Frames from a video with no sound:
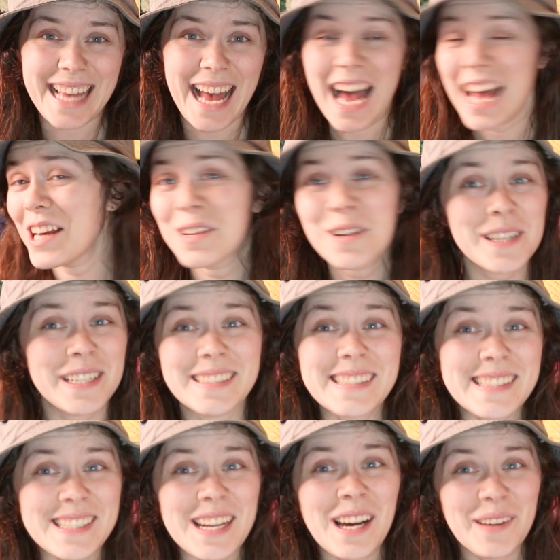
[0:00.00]
I
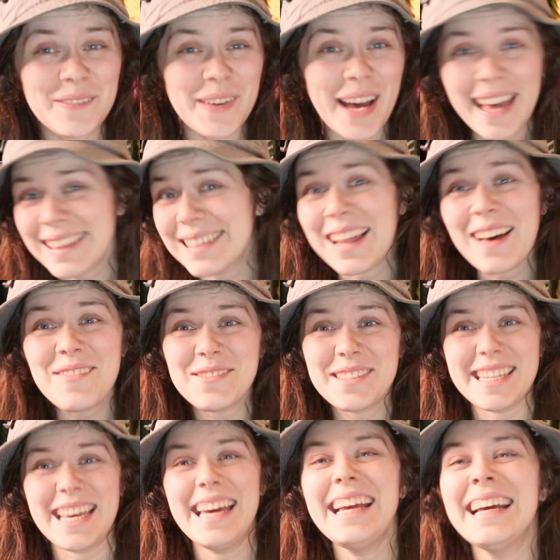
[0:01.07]
couldn't stop. I
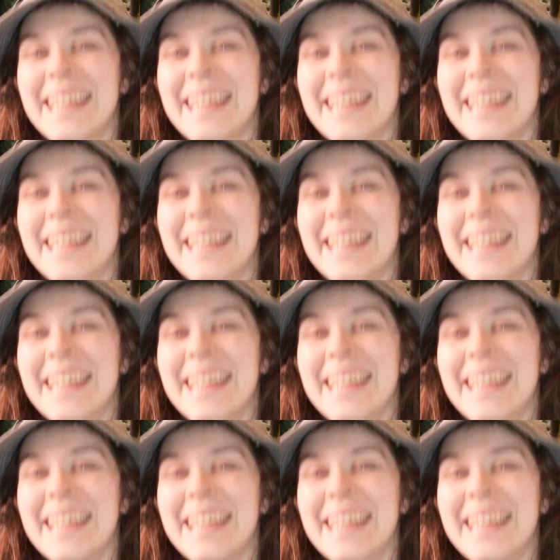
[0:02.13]
loved it.